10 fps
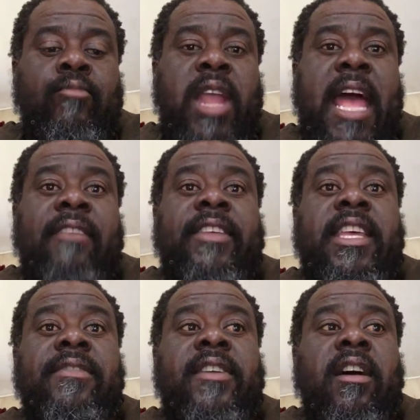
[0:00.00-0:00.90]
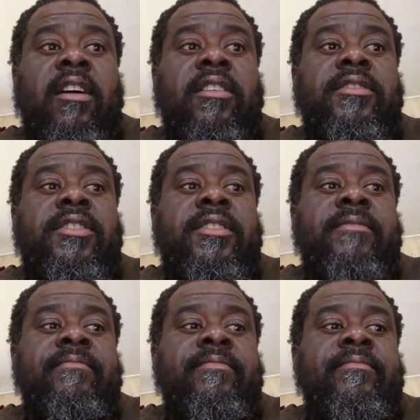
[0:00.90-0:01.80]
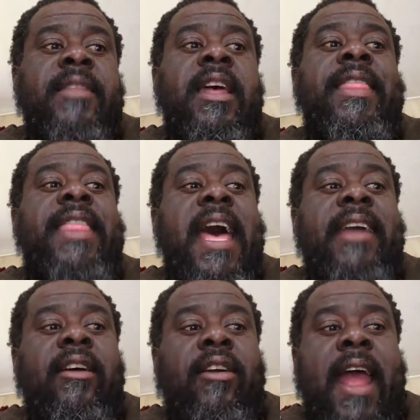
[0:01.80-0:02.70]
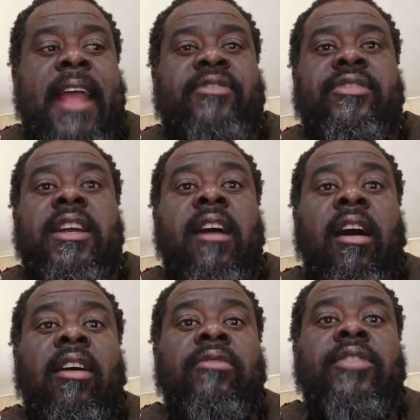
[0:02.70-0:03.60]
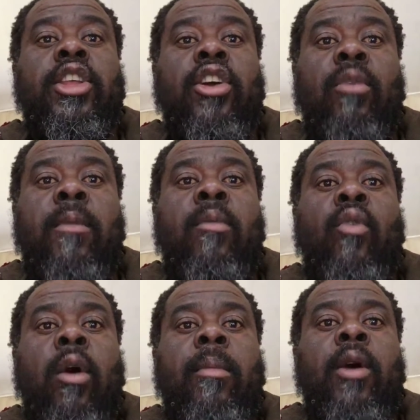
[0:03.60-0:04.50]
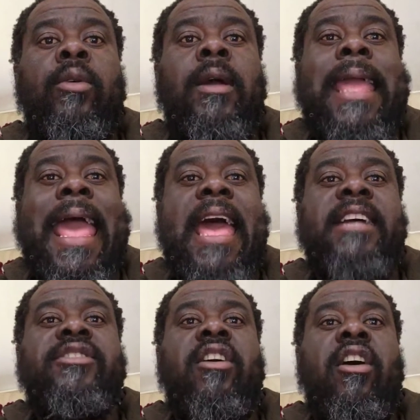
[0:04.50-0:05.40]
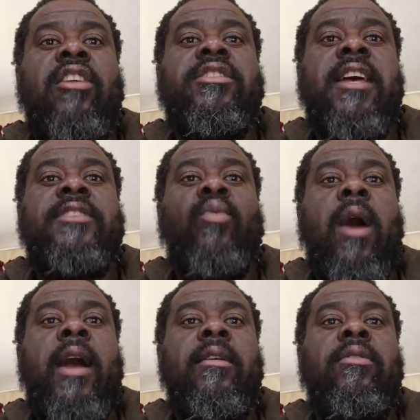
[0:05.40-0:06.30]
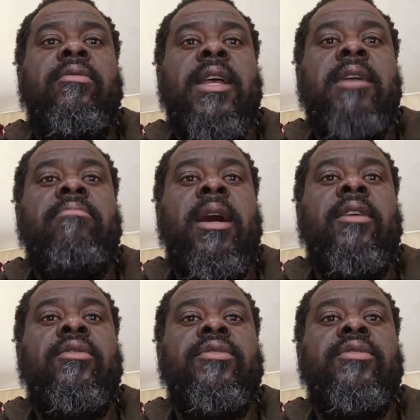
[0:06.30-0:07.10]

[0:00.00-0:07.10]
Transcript: we have gift cards that are actually called the Yomo Womo Cash Cards. That's Y-O-M-O-W-O-M-O